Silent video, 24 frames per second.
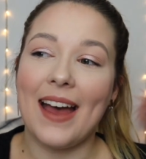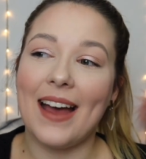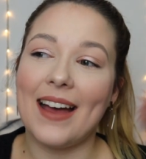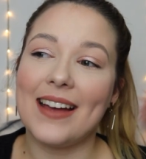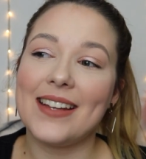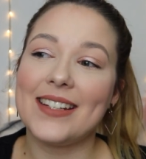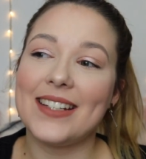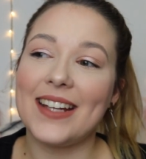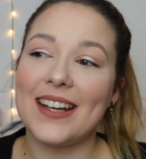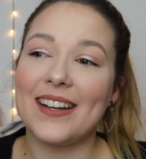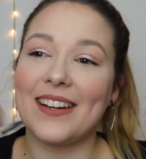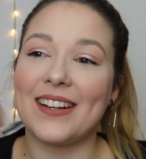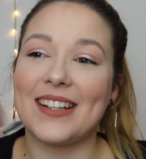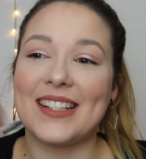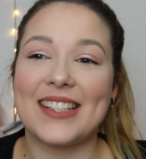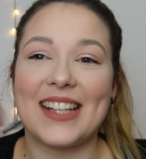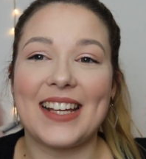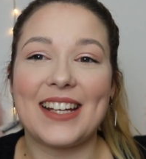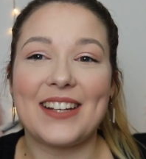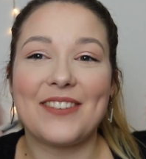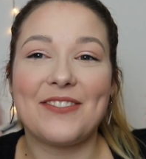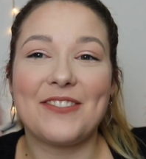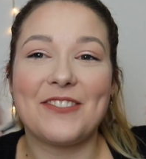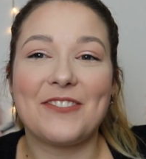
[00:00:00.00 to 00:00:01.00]
And yeah, guys,
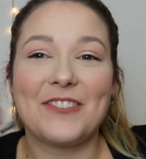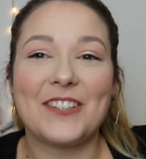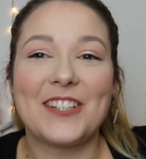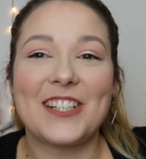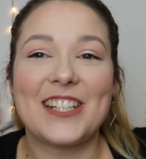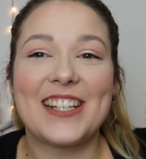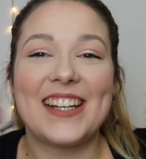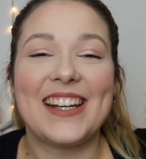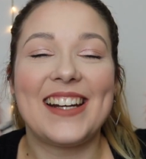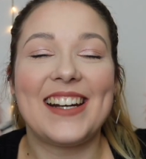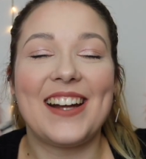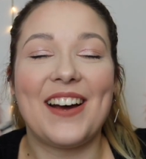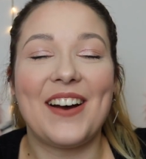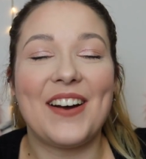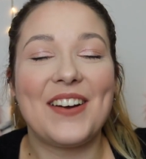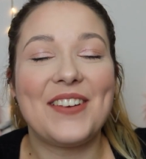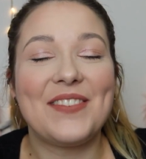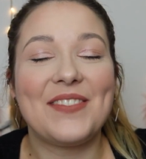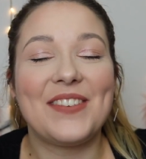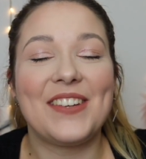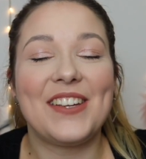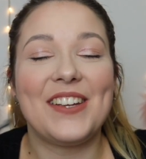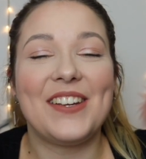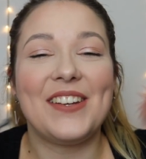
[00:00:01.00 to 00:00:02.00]
thank you for watching.
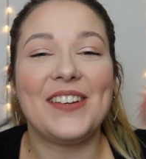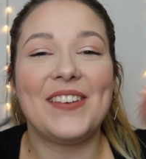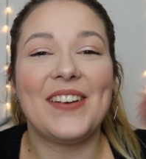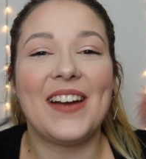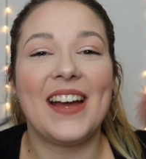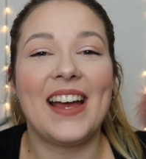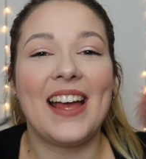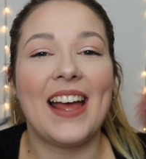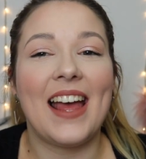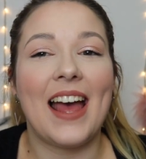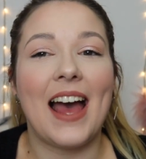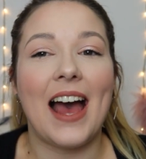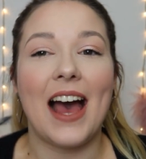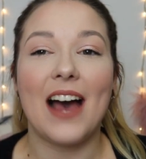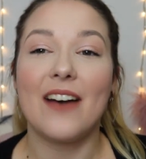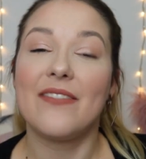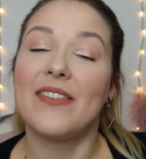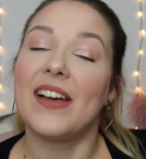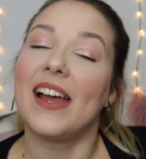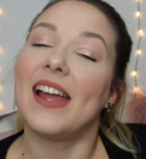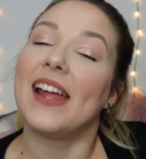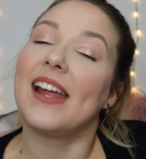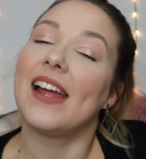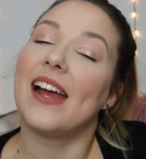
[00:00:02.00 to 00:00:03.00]
Hope you
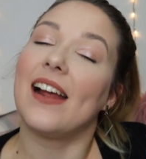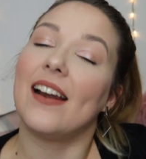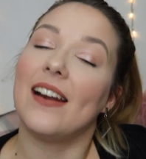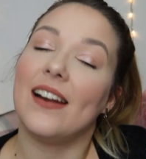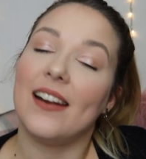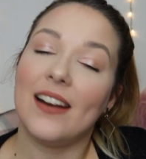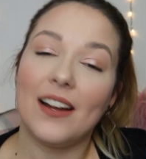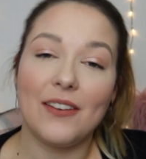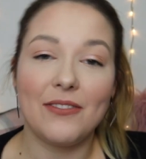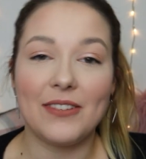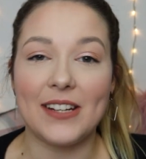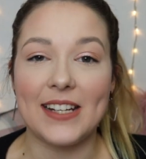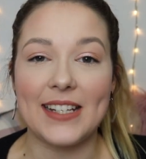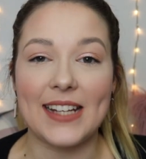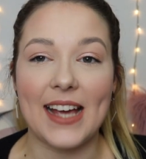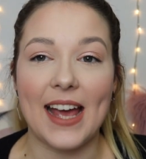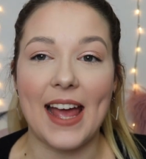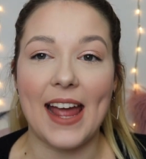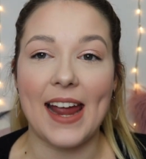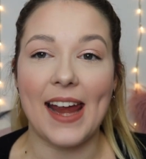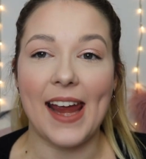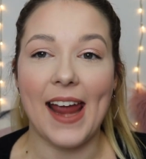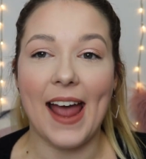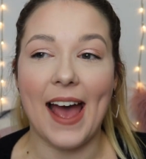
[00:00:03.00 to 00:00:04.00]
have a lovely
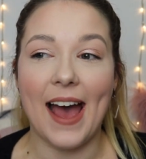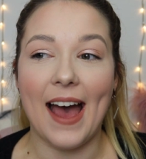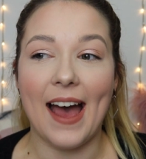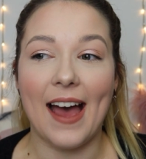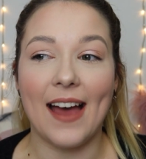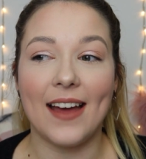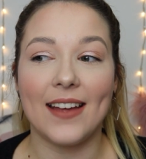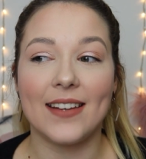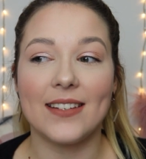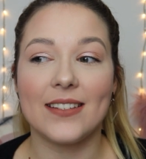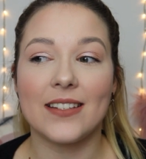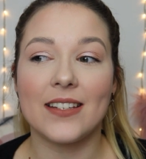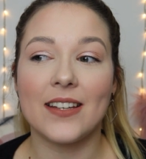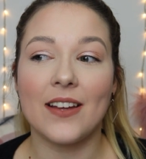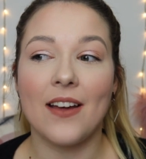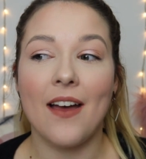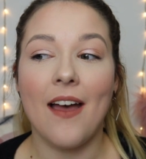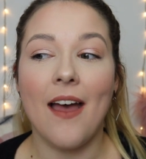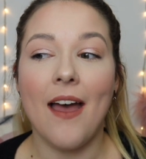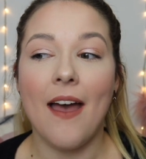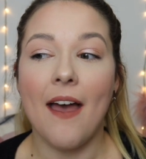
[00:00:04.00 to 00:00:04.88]
day and